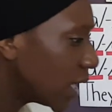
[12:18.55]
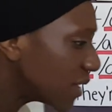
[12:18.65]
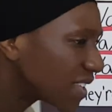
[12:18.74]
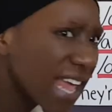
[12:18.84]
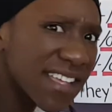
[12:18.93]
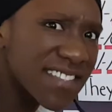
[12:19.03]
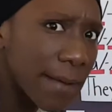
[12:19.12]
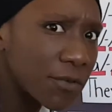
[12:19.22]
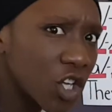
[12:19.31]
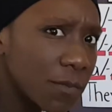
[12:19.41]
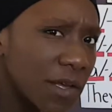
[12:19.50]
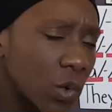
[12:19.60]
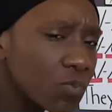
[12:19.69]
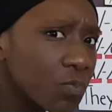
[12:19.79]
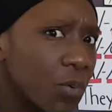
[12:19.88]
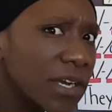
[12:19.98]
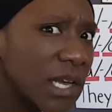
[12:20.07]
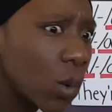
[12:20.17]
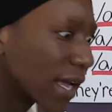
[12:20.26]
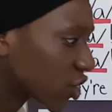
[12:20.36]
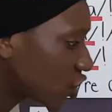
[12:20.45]
The next step should be pretty
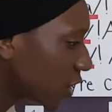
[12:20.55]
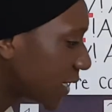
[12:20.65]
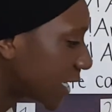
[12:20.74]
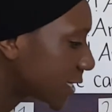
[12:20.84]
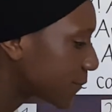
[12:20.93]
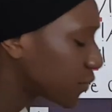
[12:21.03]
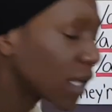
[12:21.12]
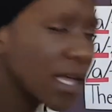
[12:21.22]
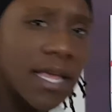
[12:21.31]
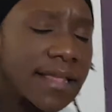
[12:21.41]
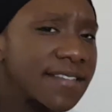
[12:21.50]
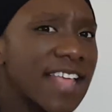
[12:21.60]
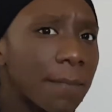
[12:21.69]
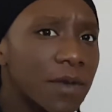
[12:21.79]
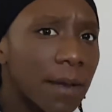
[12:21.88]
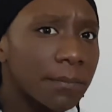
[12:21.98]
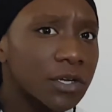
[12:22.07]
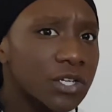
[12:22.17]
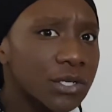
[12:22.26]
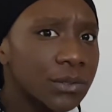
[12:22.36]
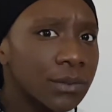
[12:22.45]
quick, shouldn't it? Step number
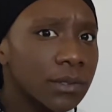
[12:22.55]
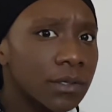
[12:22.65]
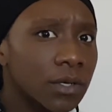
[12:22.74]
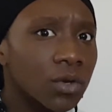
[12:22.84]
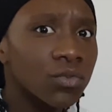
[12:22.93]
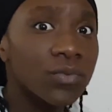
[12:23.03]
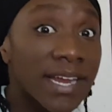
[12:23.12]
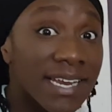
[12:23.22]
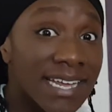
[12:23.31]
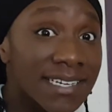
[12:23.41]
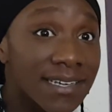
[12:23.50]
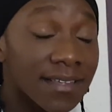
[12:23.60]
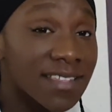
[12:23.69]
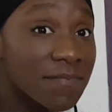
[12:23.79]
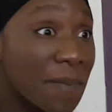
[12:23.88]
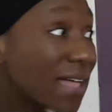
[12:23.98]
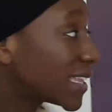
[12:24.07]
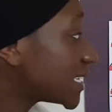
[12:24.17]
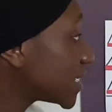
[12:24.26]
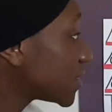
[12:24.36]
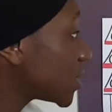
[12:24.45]
2, read it, spell
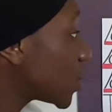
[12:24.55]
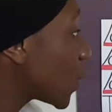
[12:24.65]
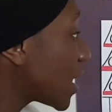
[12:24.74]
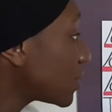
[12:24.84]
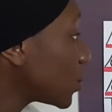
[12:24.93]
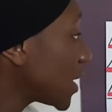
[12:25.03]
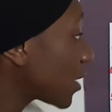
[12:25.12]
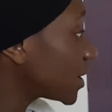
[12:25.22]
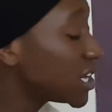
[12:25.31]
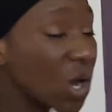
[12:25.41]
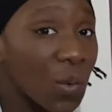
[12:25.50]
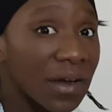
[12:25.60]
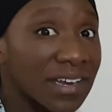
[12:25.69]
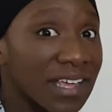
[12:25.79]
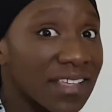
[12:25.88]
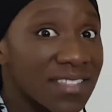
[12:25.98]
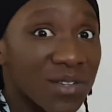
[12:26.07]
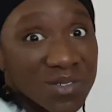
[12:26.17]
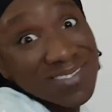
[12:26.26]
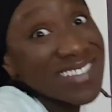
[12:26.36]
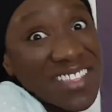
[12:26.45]
it. Well, we already know where it is,
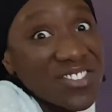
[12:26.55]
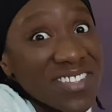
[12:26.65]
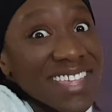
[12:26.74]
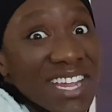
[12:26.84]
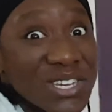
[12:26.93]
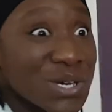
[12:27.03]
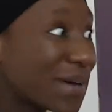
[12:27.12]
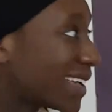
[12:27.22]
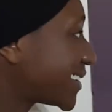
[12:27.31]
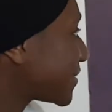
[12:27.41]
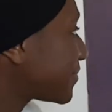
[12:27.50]
so let's just get to it.